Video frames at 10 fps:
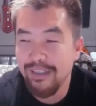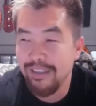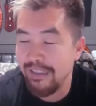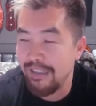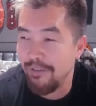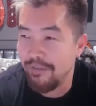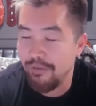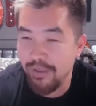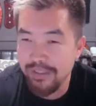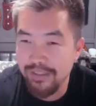that definitely
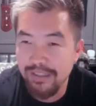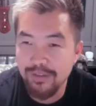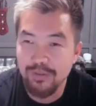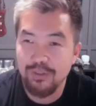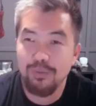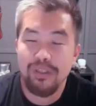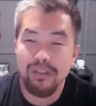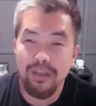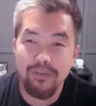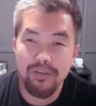resonates on so many
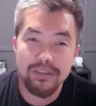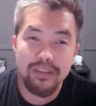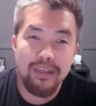levels.